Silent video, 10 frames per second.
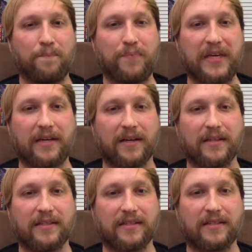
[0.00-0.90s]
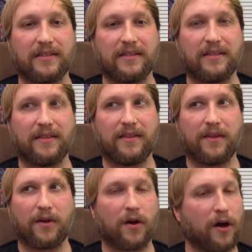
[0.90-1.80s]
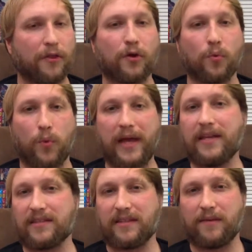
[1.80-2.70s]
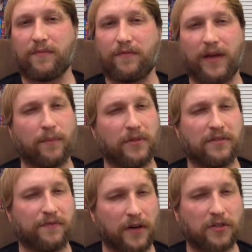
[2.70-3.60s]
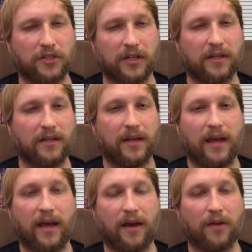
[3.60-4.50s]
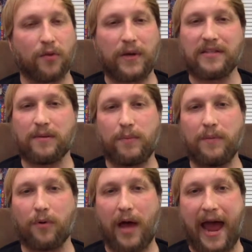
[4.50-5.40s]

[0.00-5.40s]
because there are other ways that families function and other ways that people